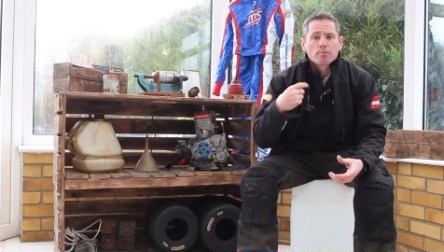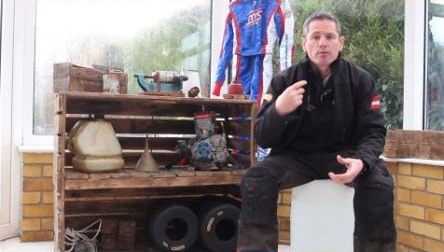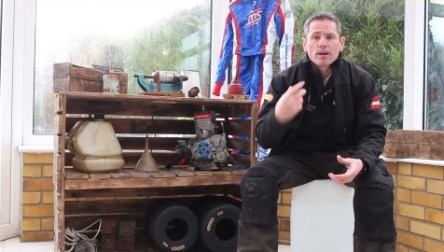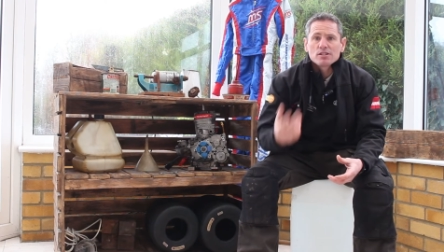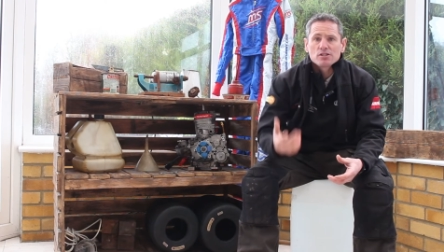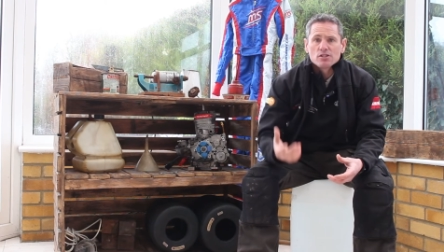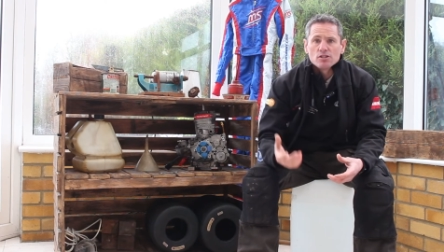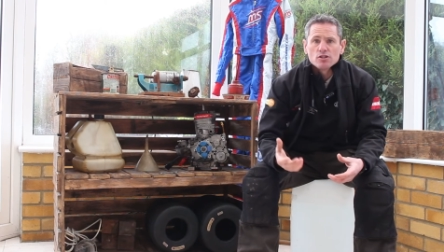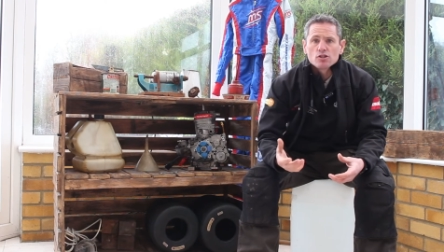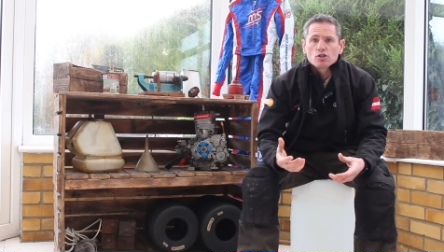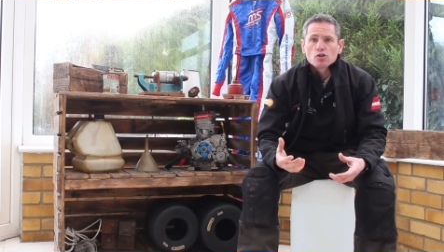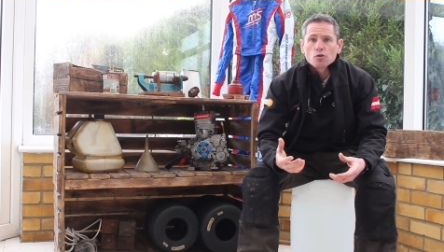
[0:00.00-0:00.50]

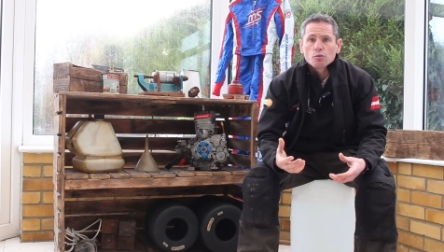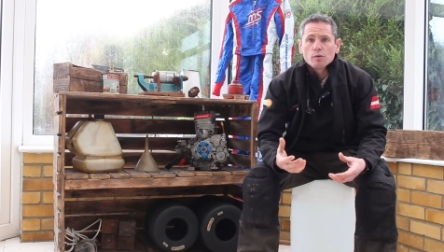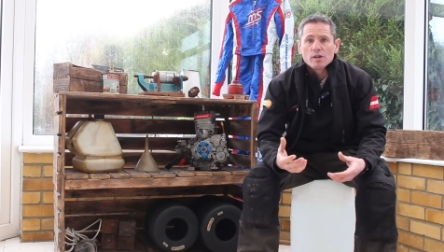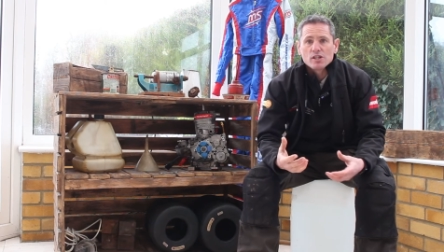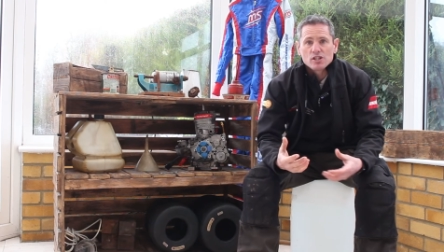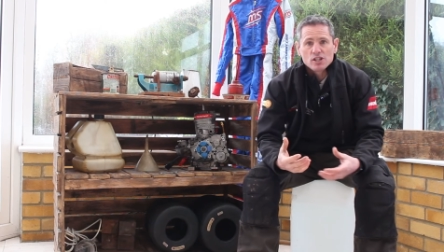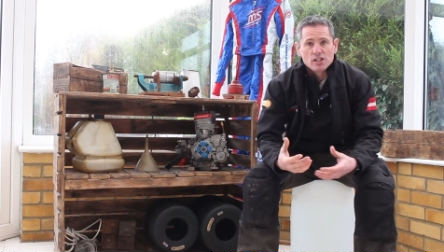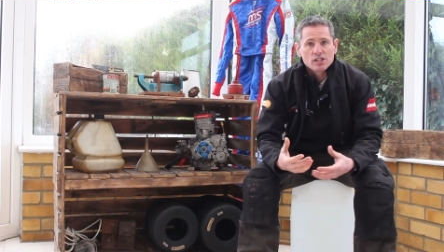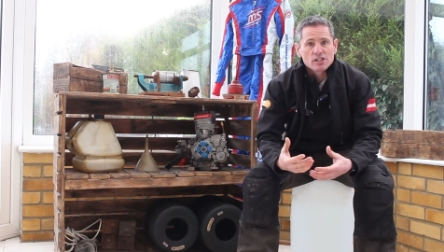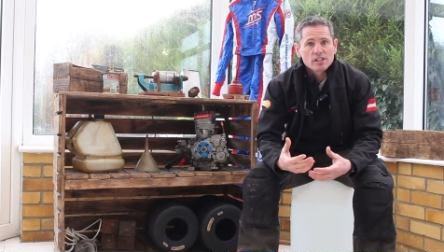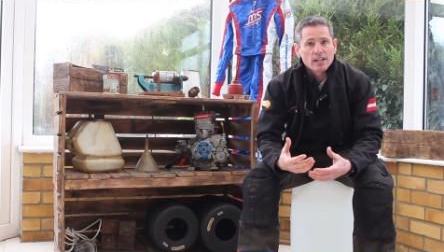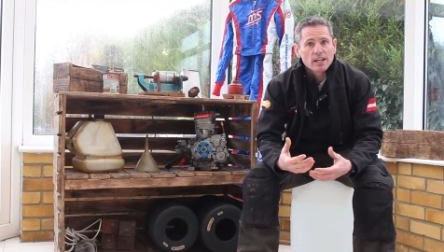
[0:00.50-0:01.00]
presence
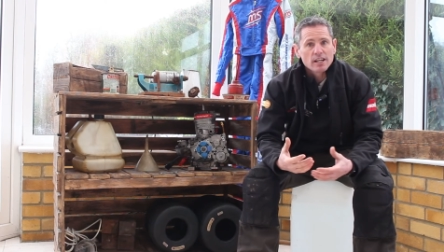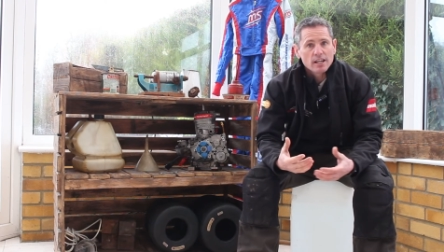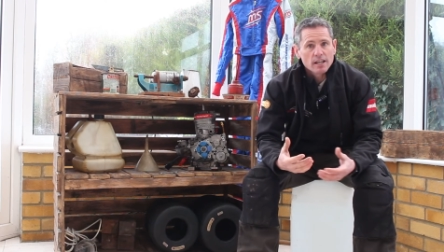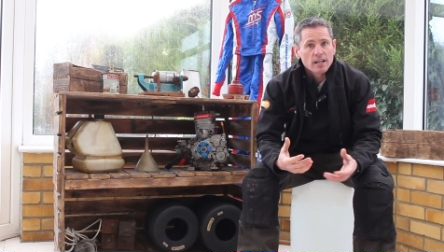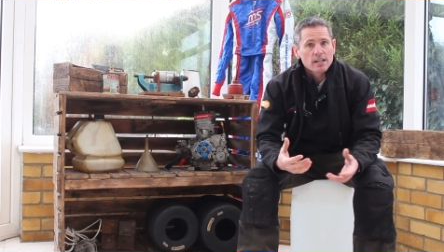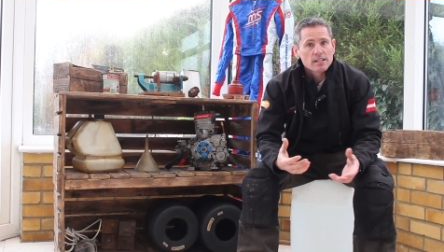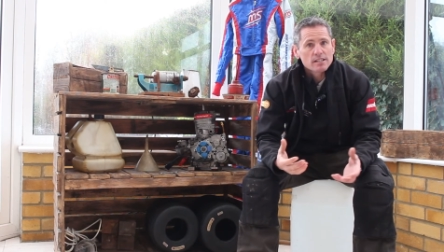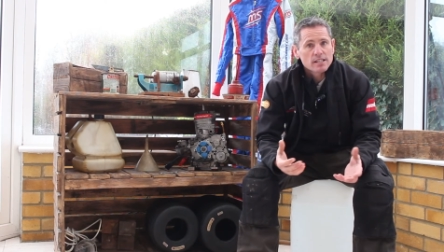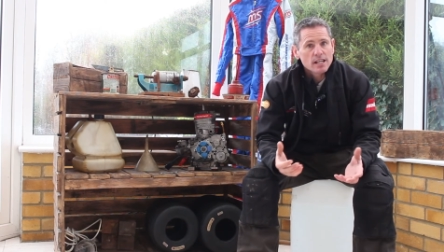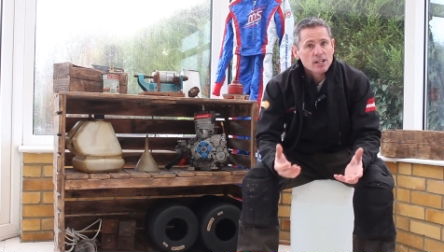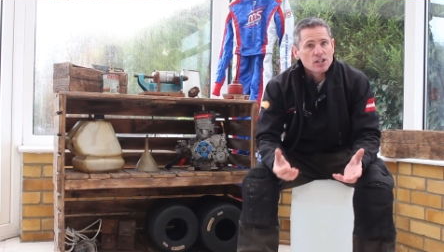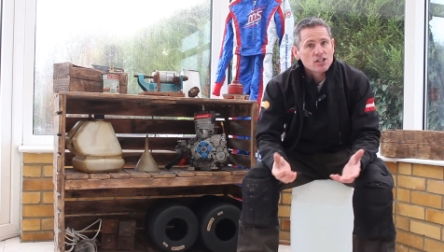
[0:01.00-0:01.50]
which is going
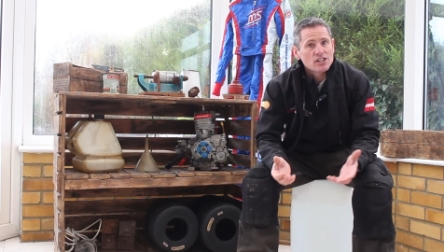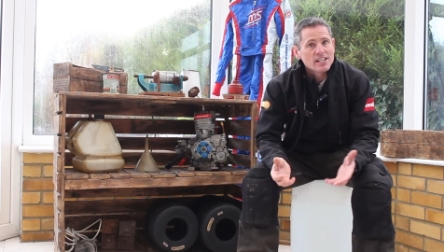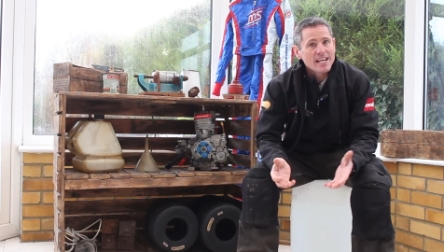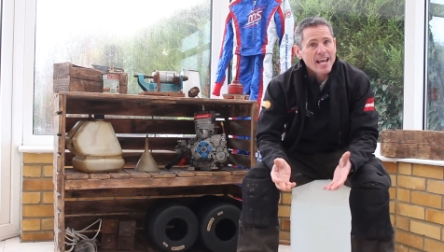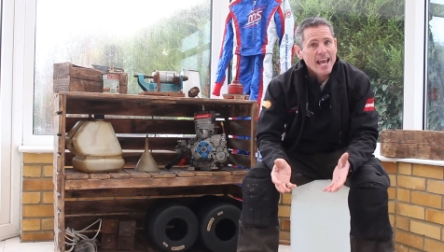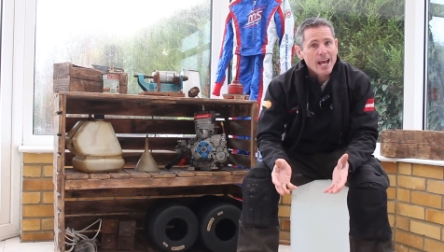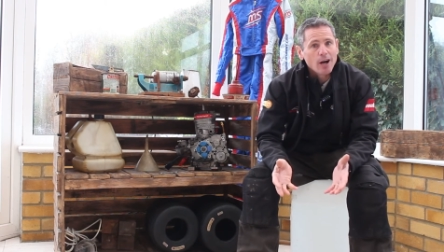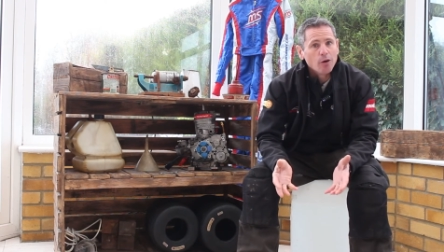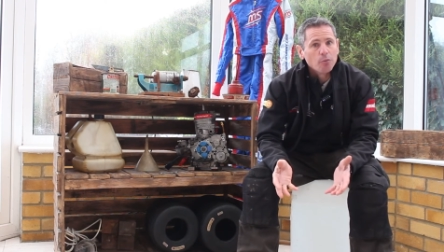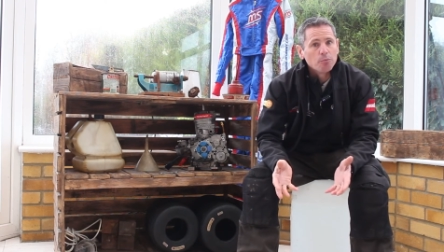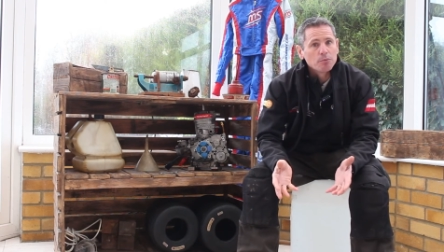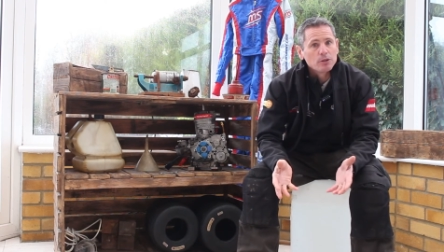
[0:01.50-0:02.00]
to essentially
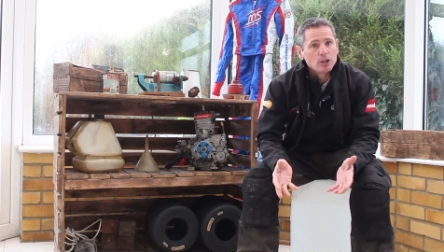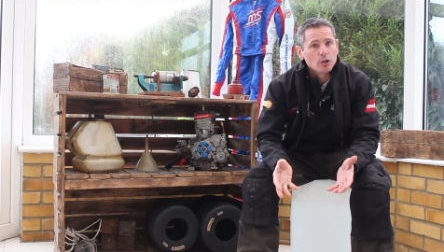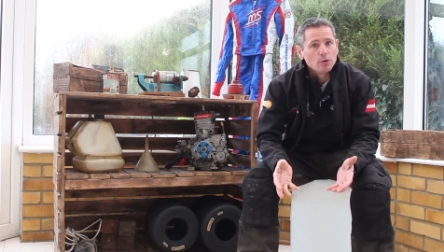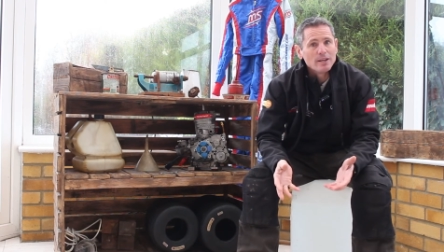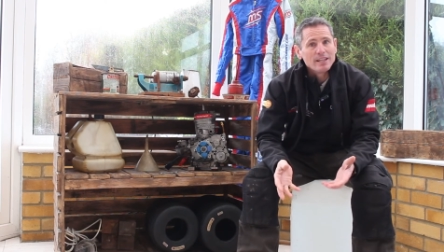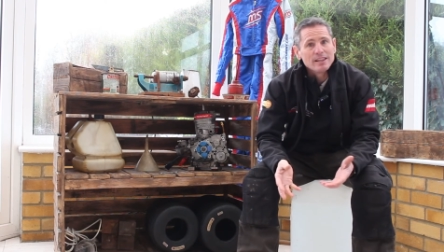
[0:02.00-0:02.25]
help you